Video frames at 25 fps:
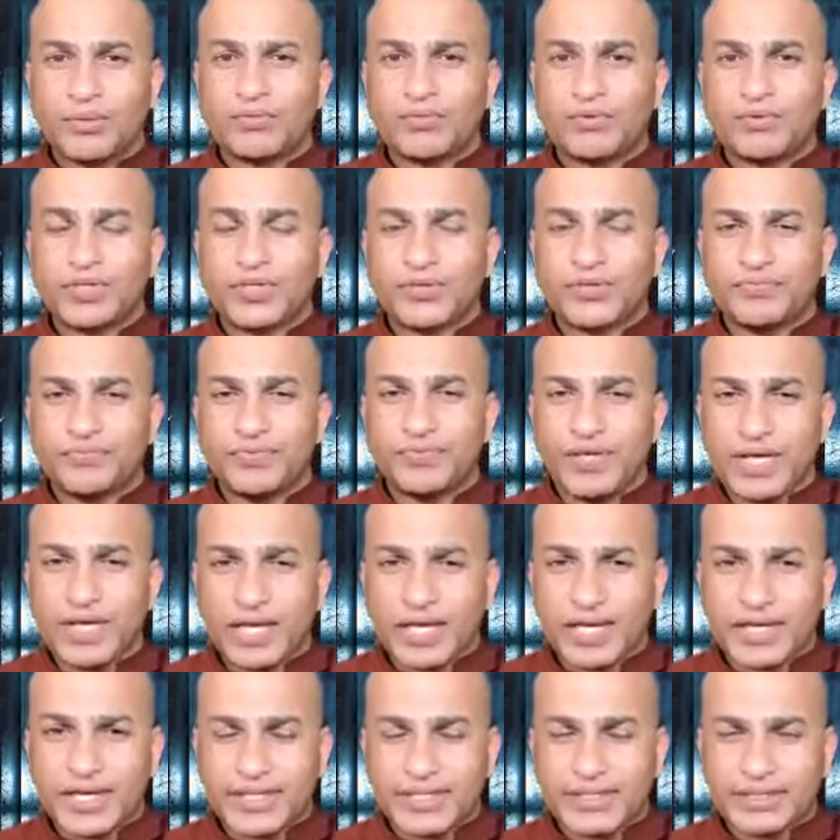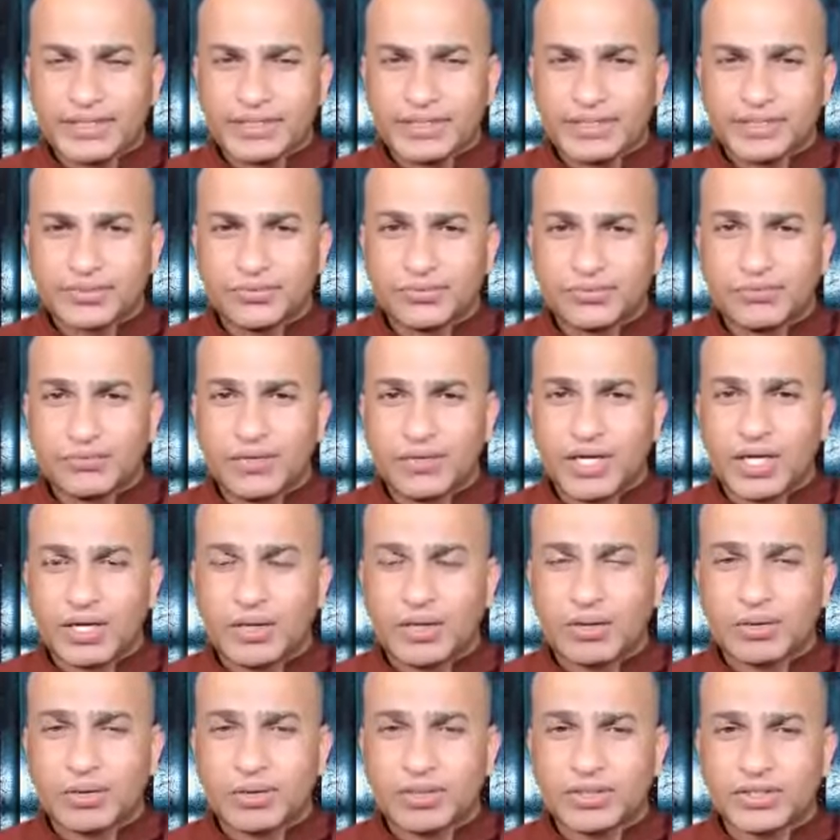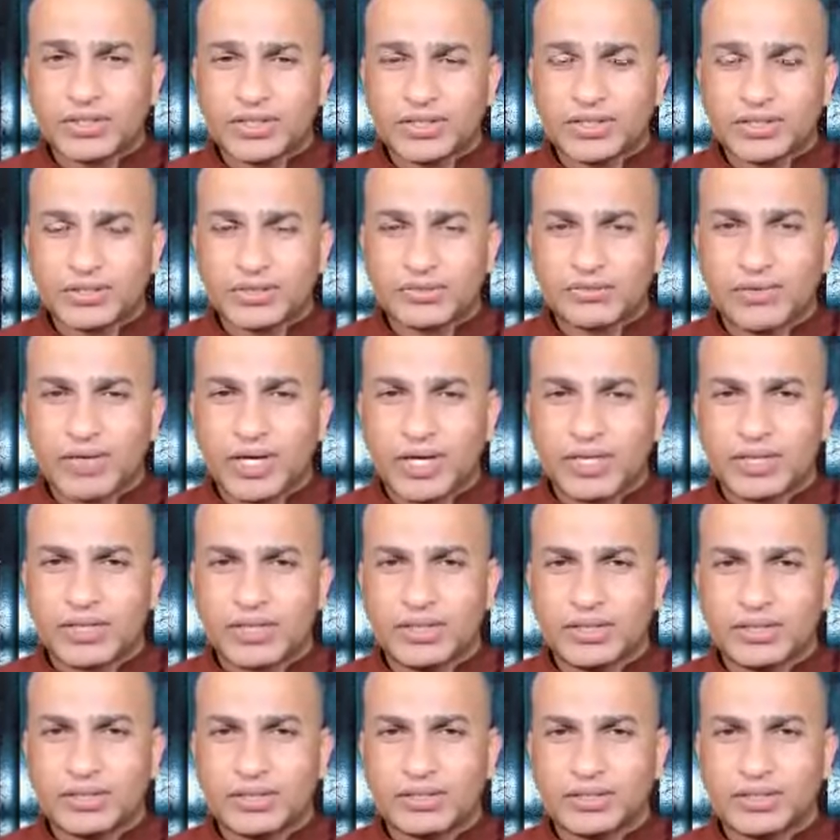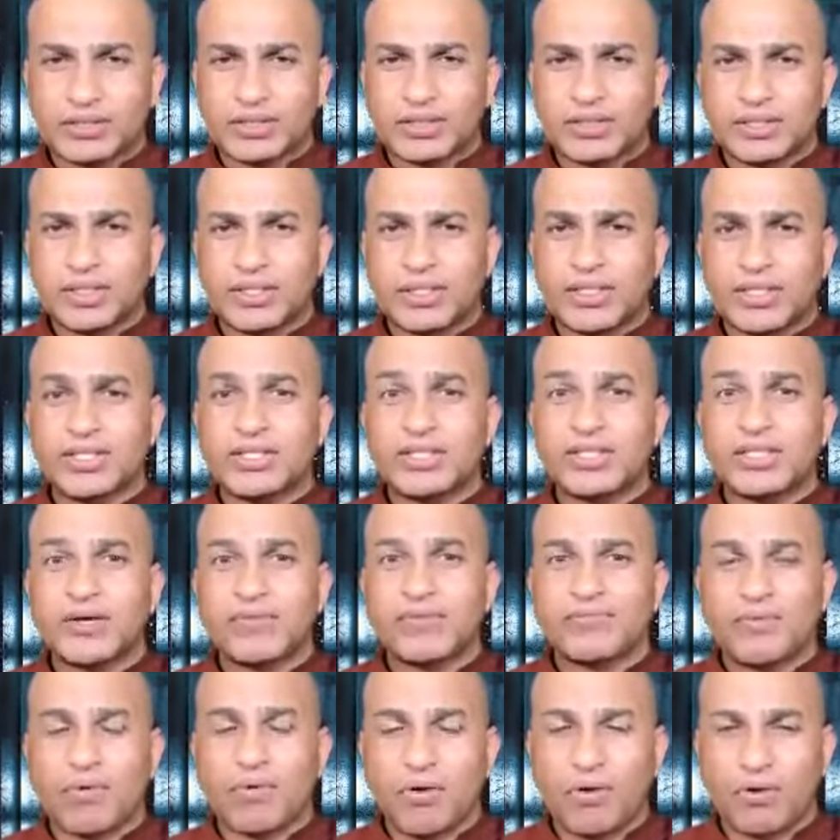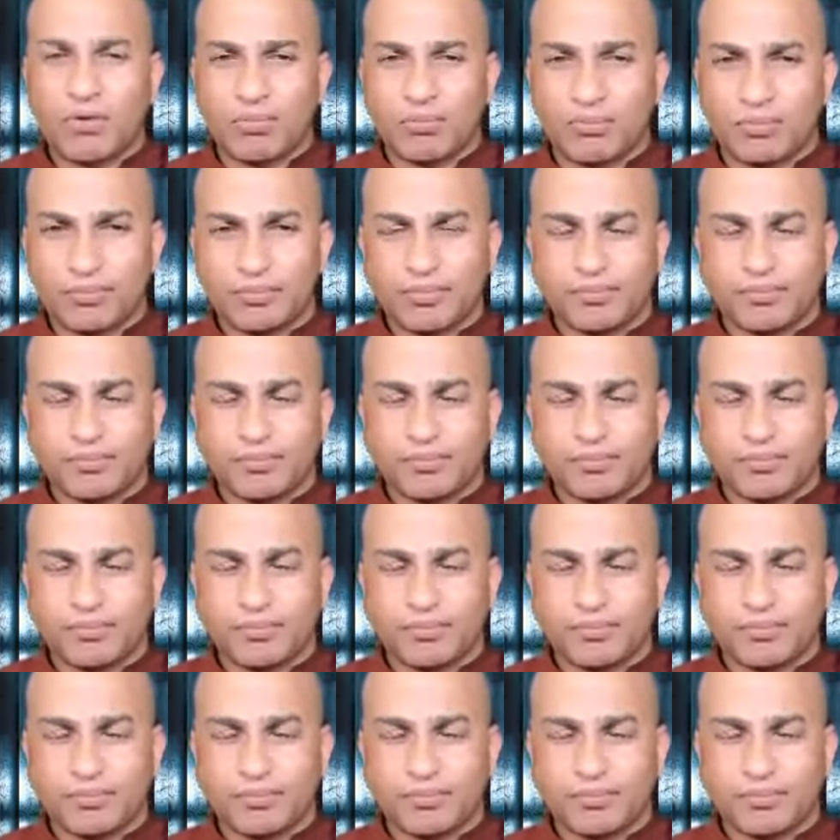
For the feelings, very closest one is the form.